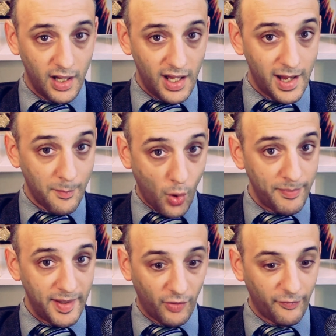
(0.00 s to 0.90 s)
and more
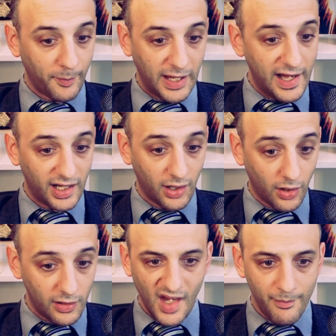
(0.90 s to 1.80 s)
people from getting
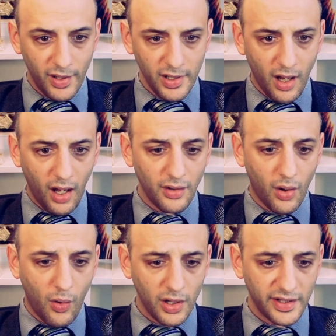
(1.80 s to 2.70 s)
hurt. But on
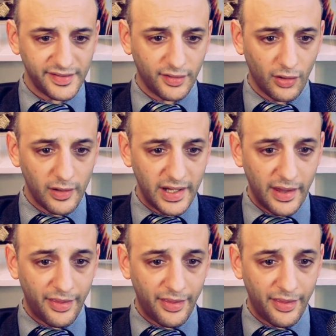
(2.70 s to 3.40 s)
August 30th,